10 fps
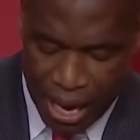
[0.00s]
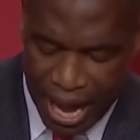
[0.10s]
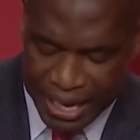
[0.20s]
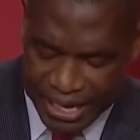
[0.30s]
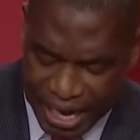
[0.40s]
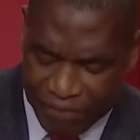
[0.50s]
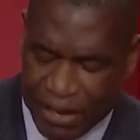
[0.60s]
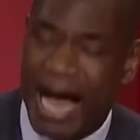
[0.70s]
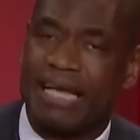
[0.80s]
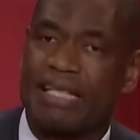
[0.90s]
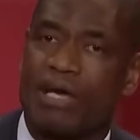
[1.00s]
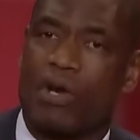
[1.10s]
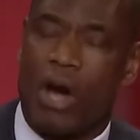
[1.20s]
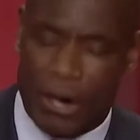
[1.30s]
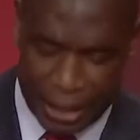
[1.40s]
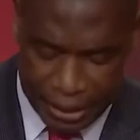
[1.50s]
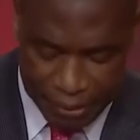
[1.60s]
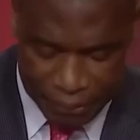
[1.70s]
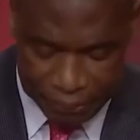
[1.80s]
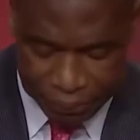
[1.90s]
I give God the glory
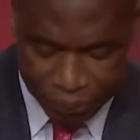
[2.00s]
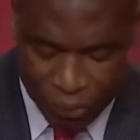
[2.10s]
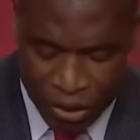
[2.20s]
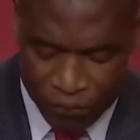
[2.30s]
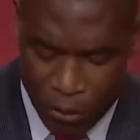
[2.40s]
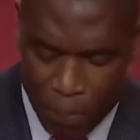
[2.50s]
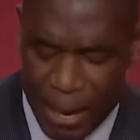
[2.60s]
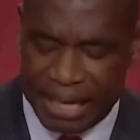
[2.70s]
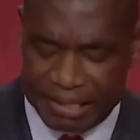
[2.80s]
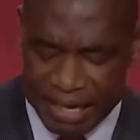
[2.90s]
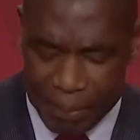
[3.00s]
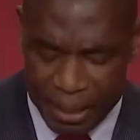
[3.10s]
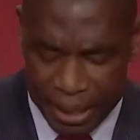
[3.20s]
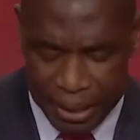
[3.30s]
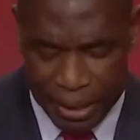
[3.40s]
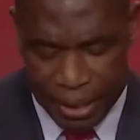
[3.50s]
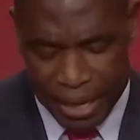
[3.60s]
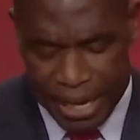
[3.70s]
for blessing me